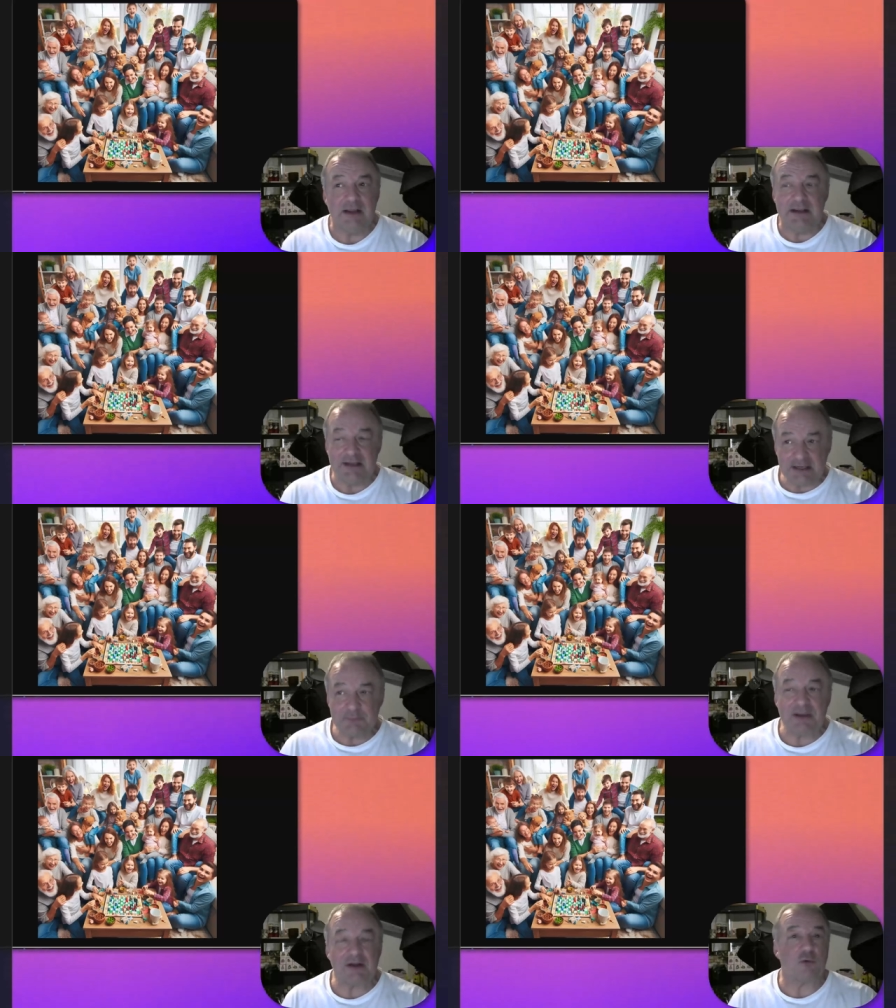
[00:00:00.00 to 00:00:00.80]
It
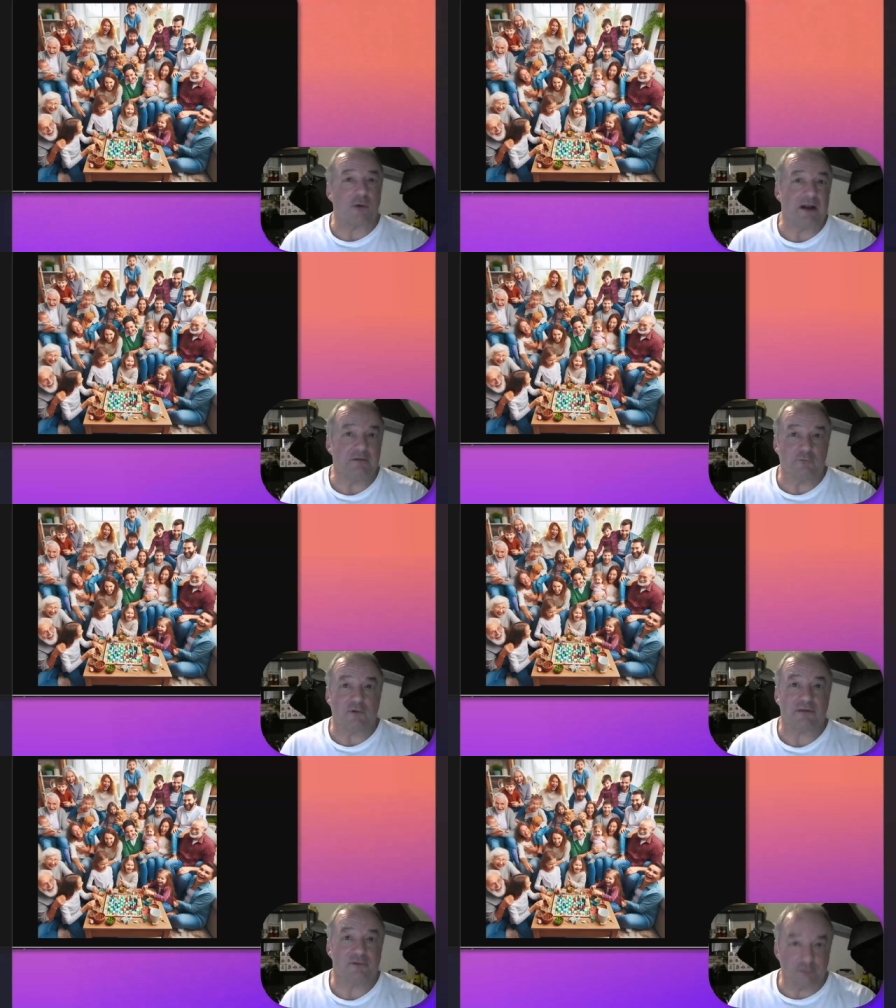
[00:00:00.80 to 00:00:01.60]
had been around
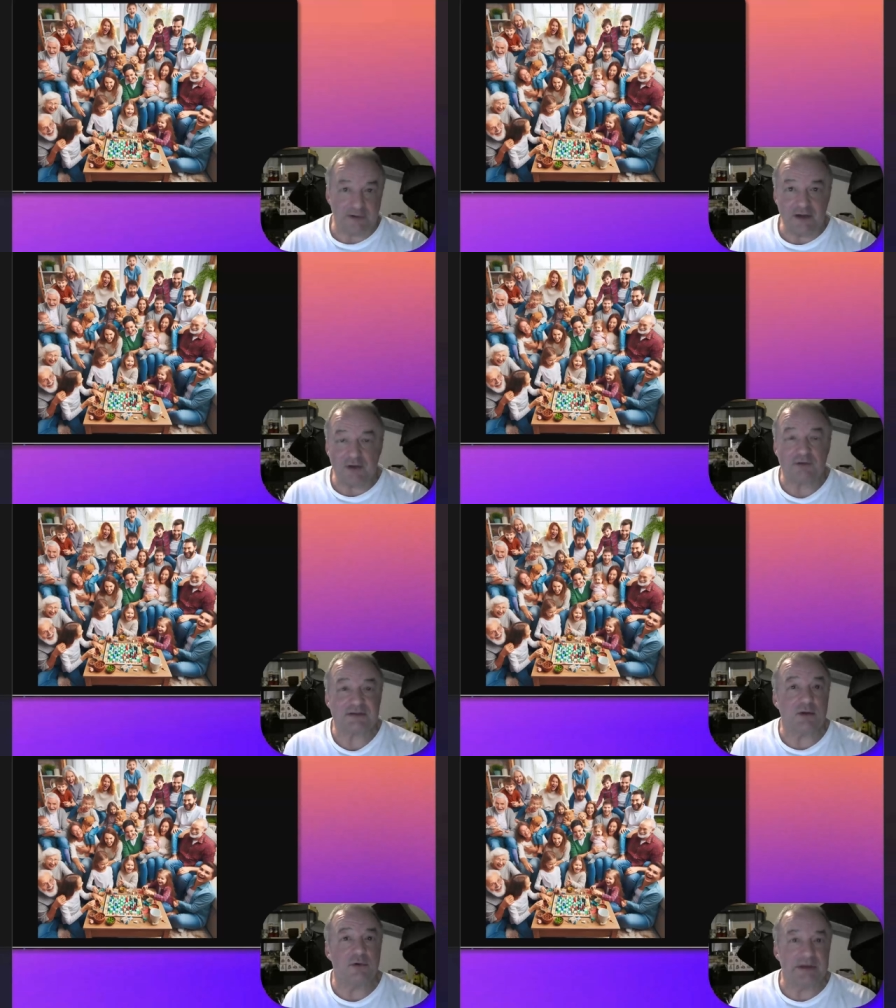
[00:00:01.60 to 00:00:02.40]
for 3 or
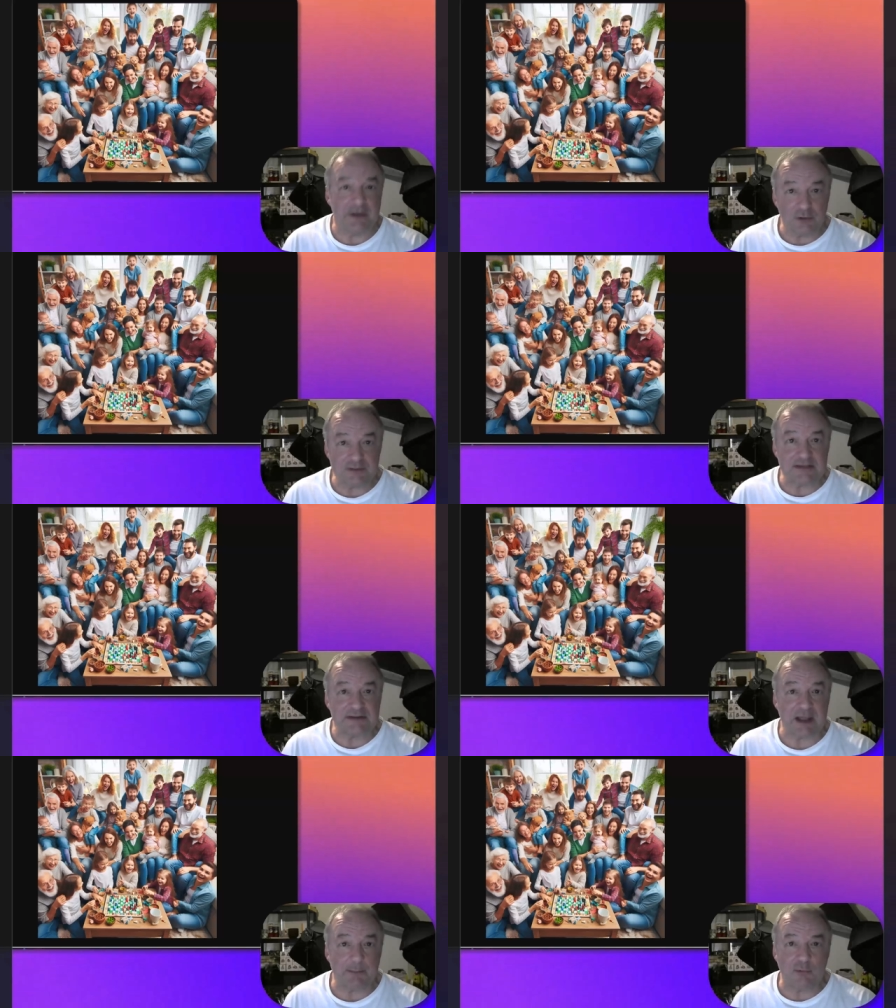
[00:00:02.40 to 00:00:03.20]
so years at
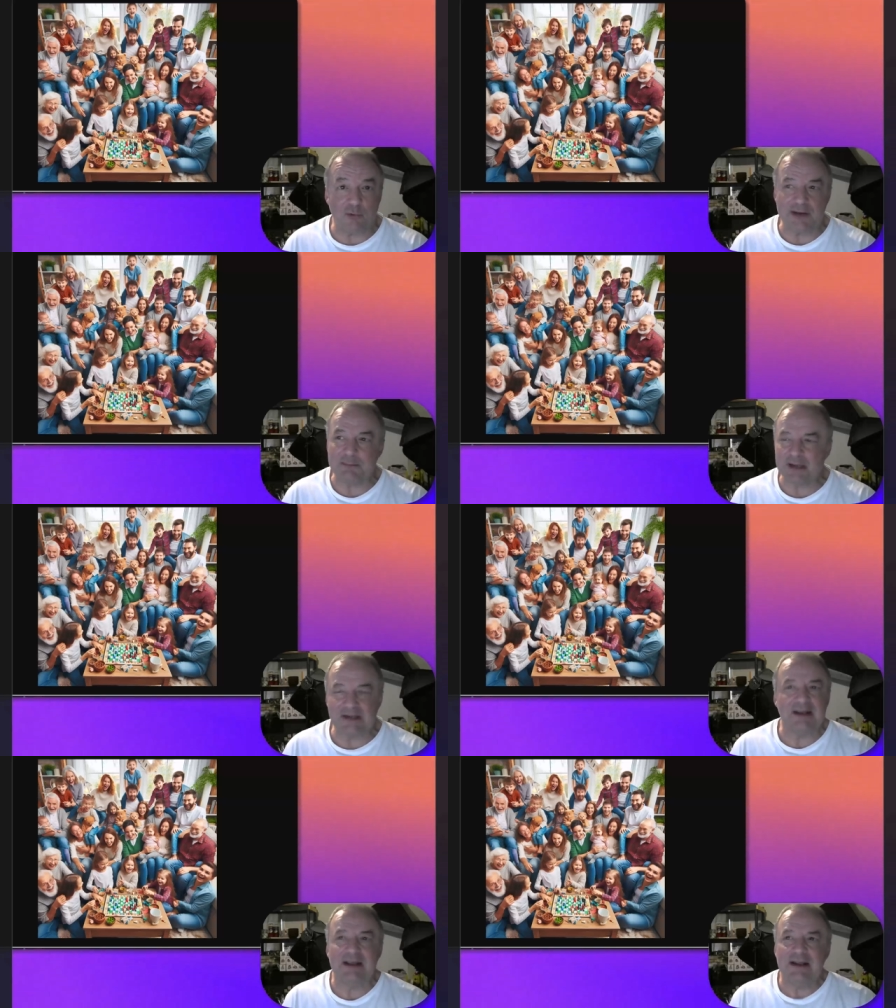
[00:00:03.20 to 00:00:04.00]
that point, but